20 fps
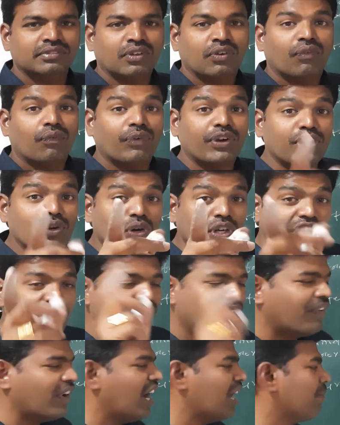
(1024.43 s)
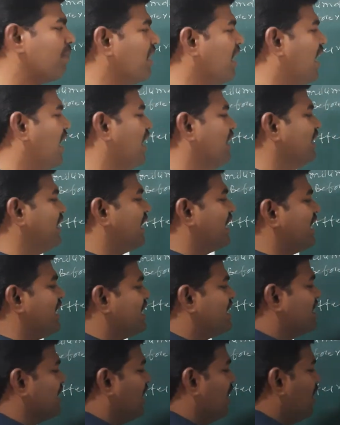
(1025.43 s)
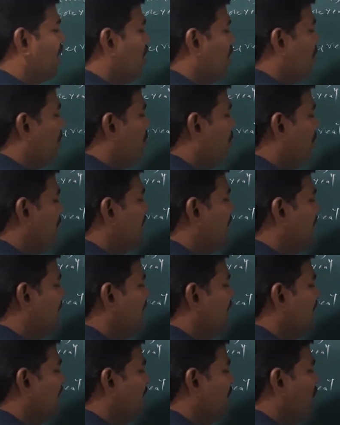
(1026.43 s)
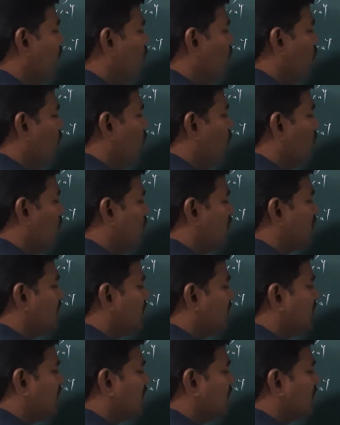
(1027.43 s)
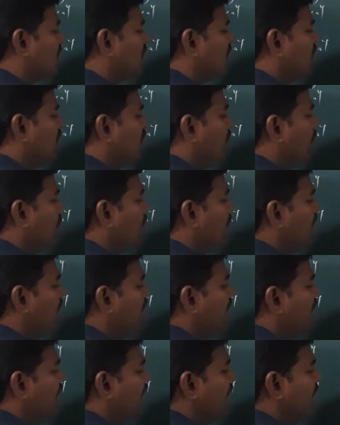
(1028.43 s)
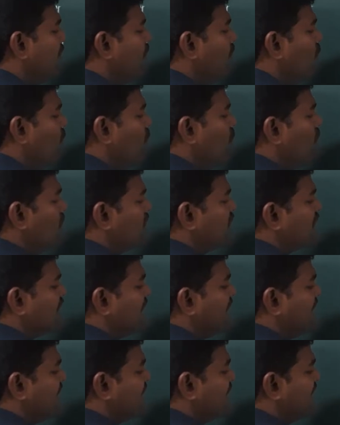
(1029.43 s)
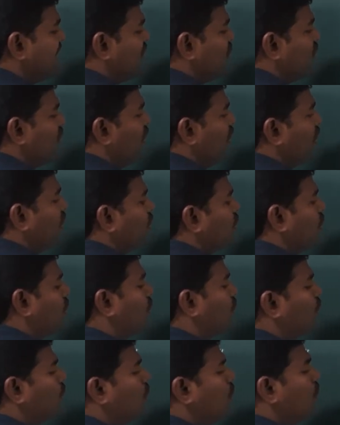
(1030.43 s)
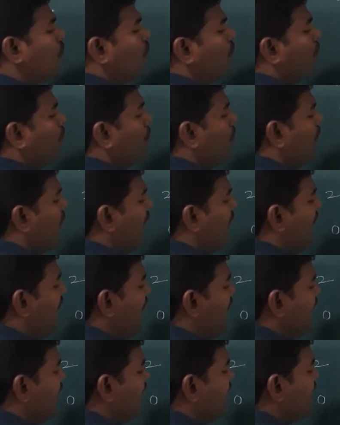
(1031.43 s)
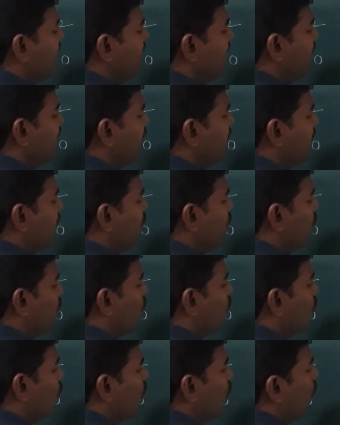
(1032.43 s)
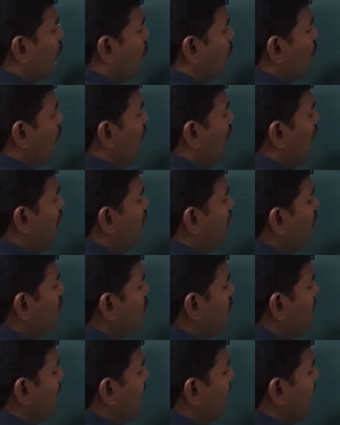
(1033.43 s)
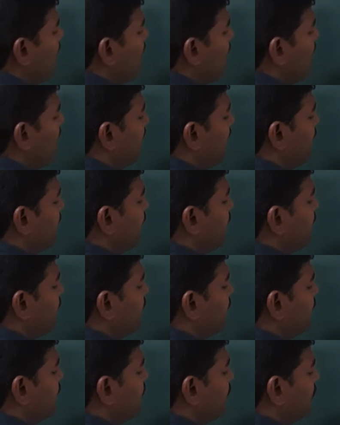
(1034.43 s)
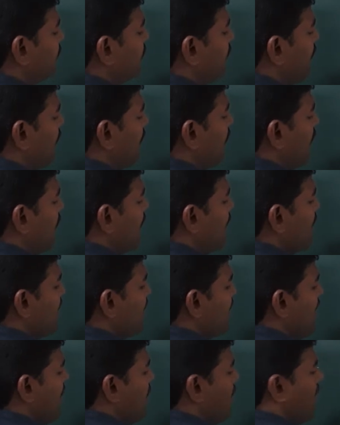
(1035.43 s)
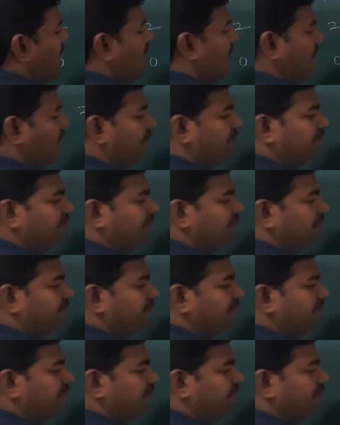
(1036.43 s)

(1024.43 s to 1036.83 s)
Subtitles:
We know the formula, that is millimoles. Millimoles is equal to molarity into volume in ml.